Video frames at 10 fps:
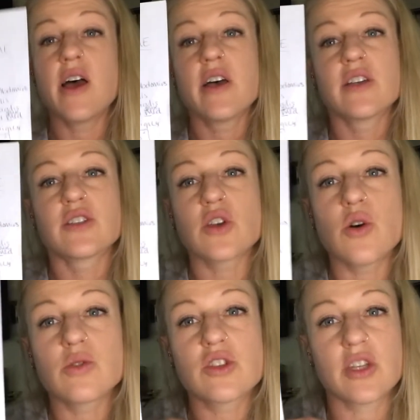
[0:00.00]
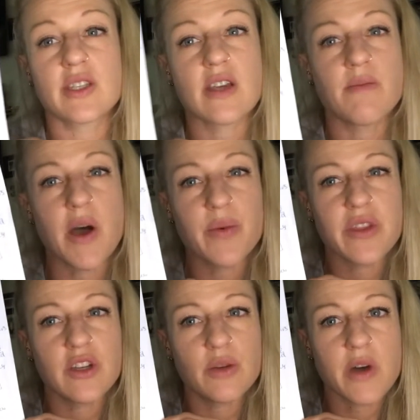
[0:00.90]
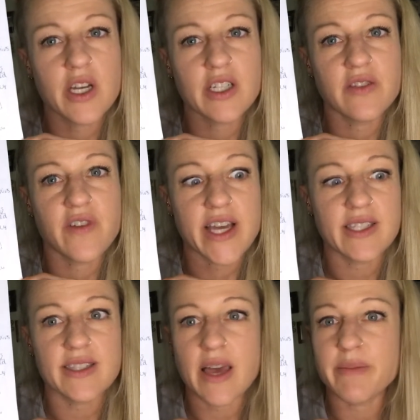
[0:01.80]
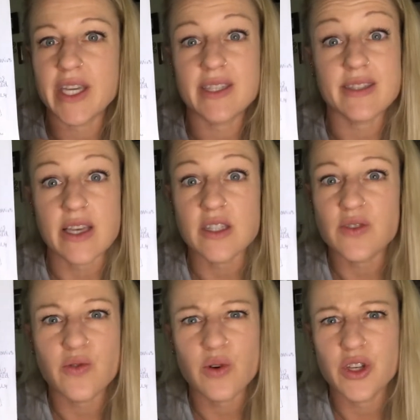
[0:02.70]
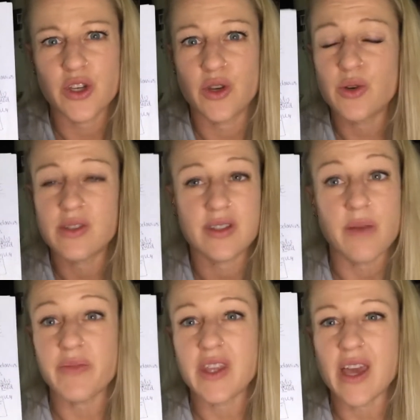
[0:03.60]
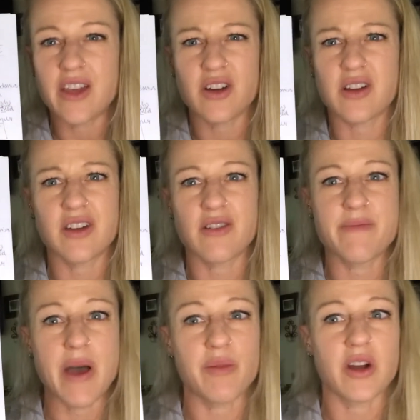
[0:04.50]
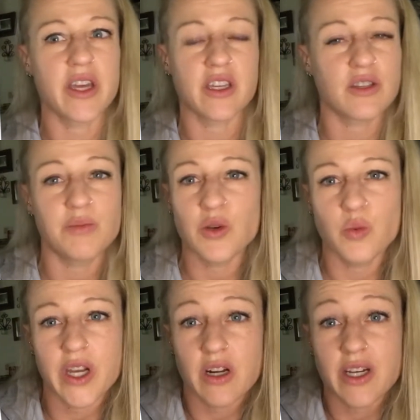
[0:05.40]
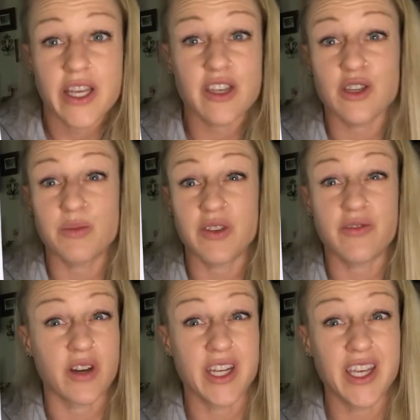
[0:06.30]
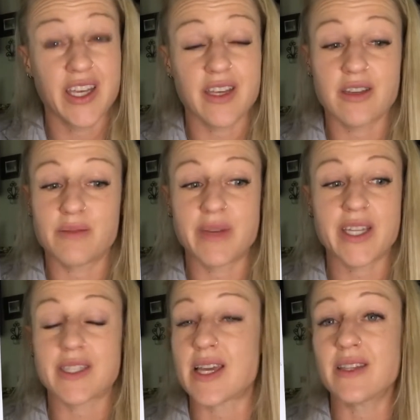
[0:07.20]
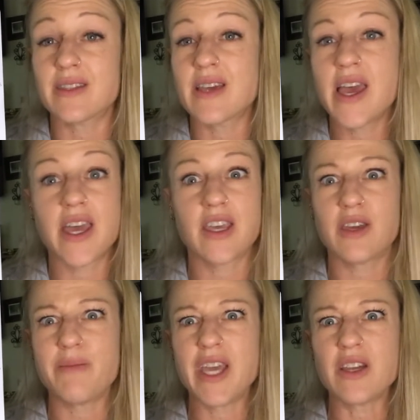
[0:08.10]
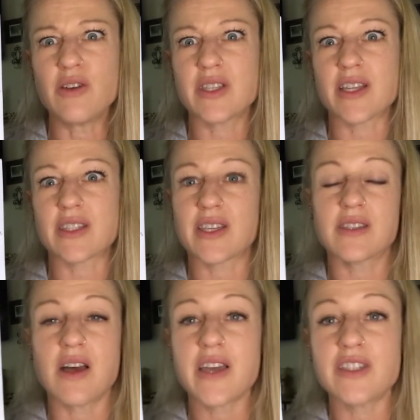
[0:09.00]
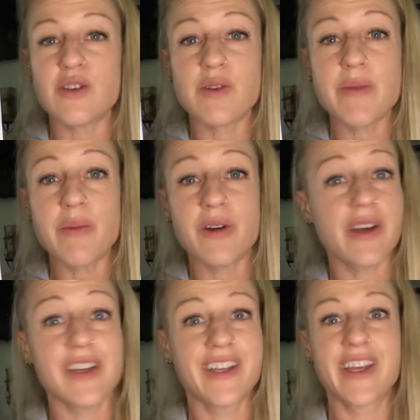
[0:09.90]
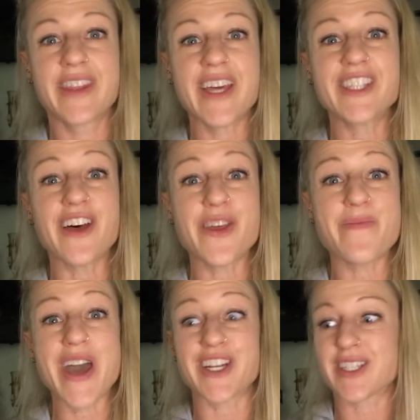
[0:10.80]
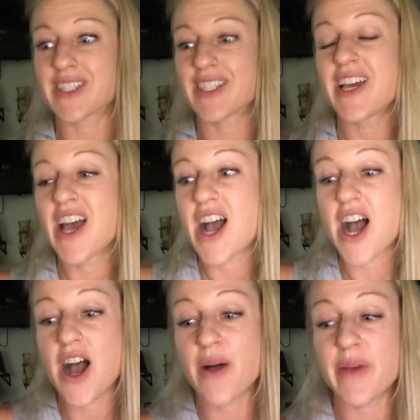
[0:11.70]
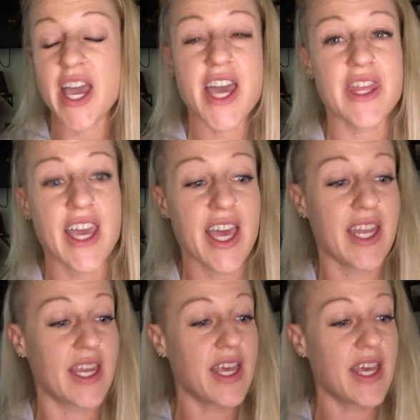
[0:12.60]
So just come up with a mnemonic device that makes sense for you, something that you're going to remember. It could be weird, it could be funny, it could make sense, it could make no sense. As long as you remember it, that's all that matters. And then